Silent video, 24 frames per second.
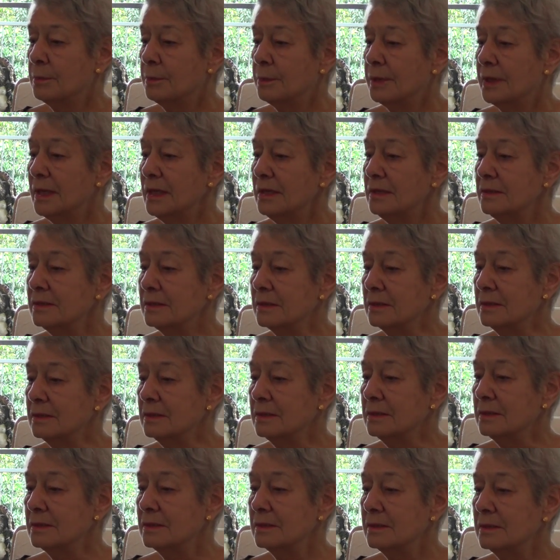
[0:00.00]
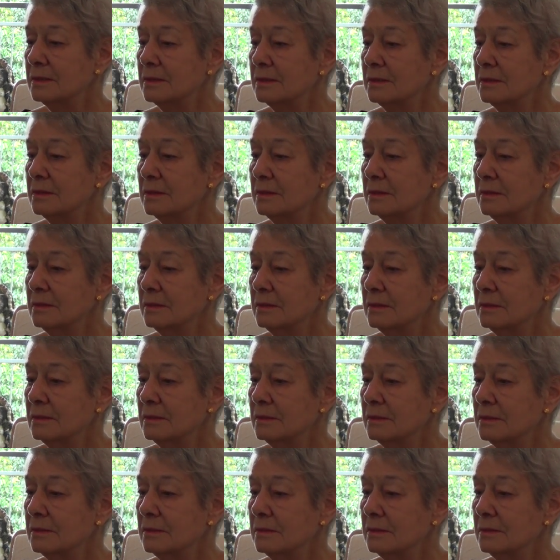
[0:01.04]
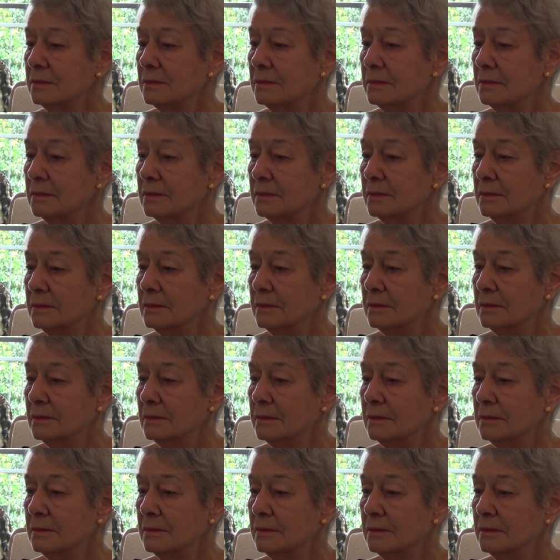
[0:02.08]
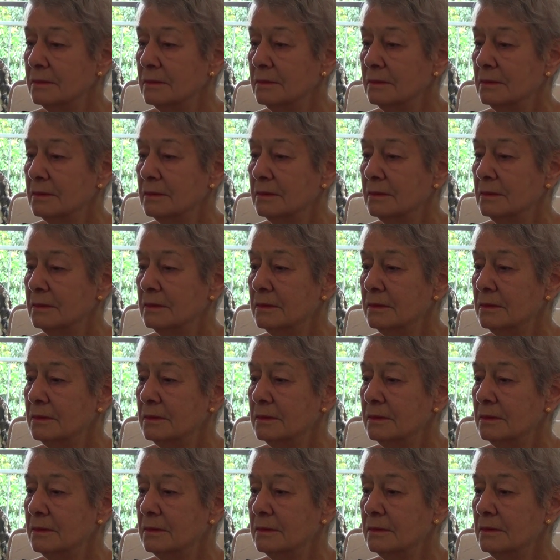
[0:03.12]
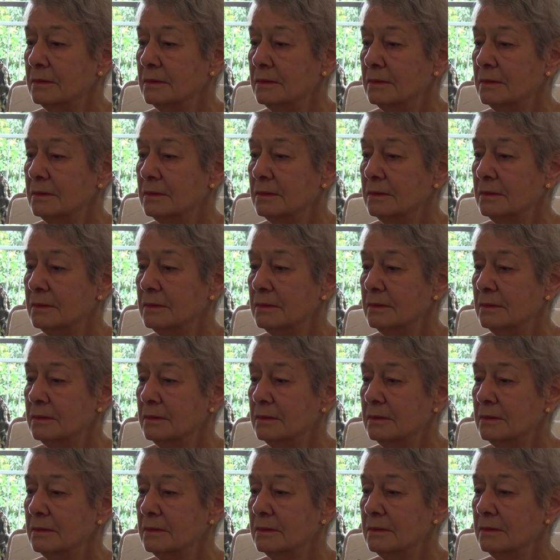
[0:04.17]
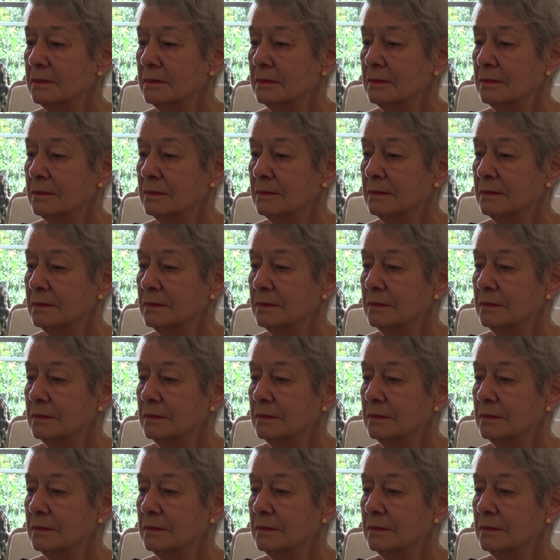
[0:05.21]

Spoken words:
Nothing is said.